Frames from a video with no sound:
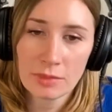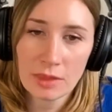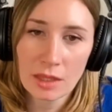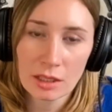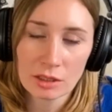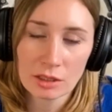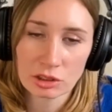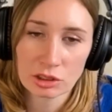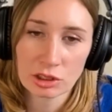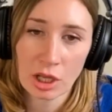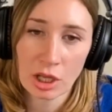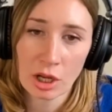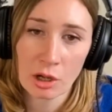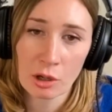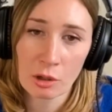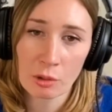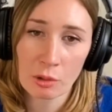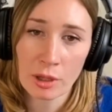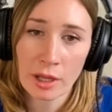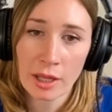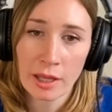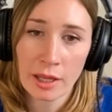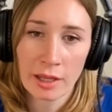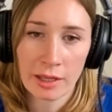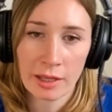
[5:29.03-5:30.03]

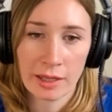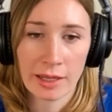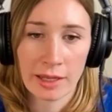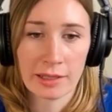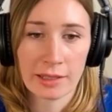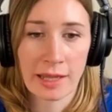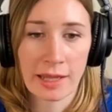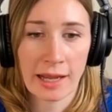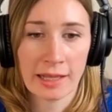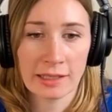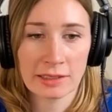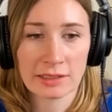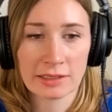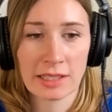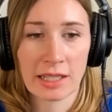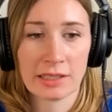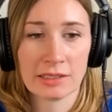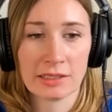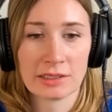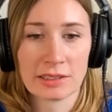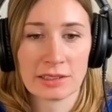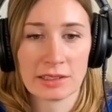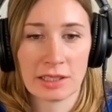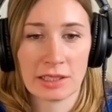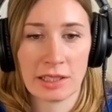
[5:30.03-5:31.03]
So in that
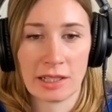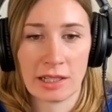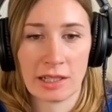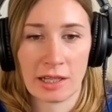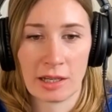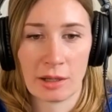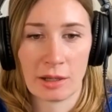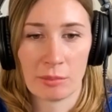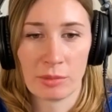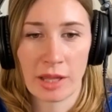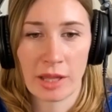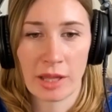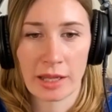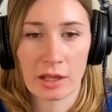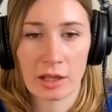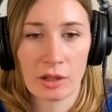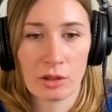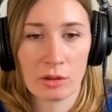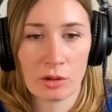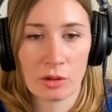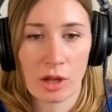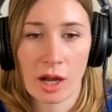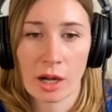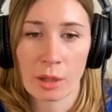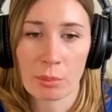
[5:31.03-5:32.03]
sense, like a
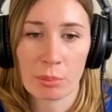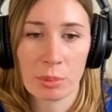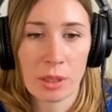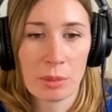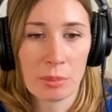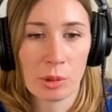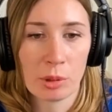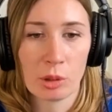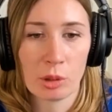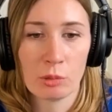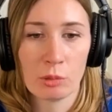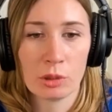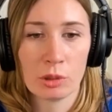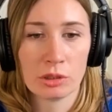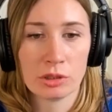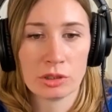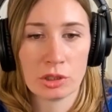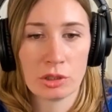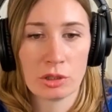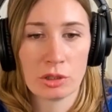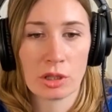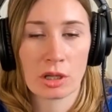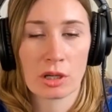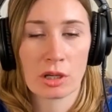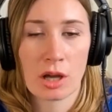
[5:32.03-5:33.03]
lot of people will
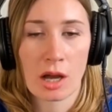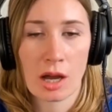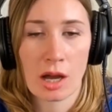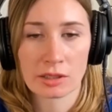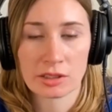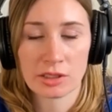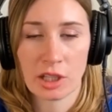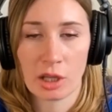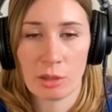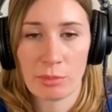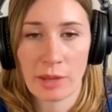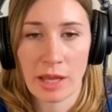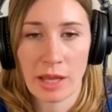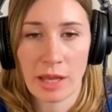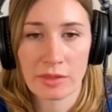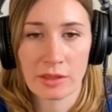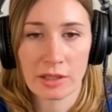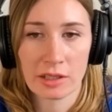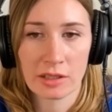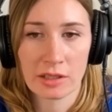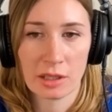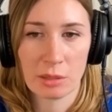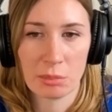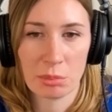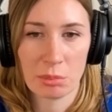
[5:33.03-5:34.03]
do the cocktail method
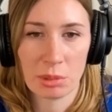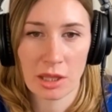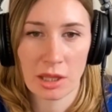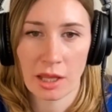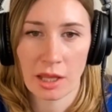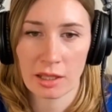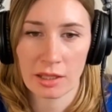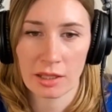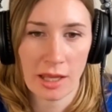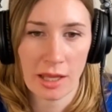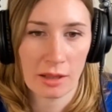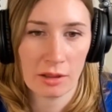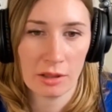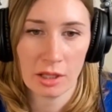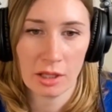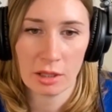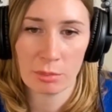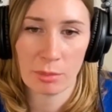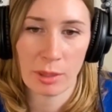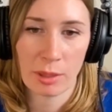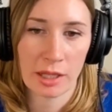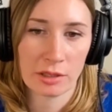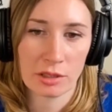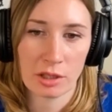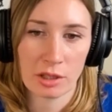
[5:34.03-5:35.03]
and then be like, yeah, look,
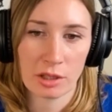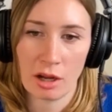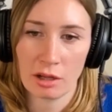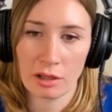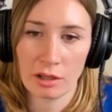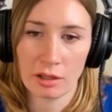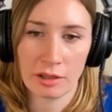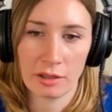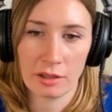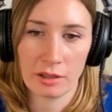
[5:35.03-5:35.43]
my dog,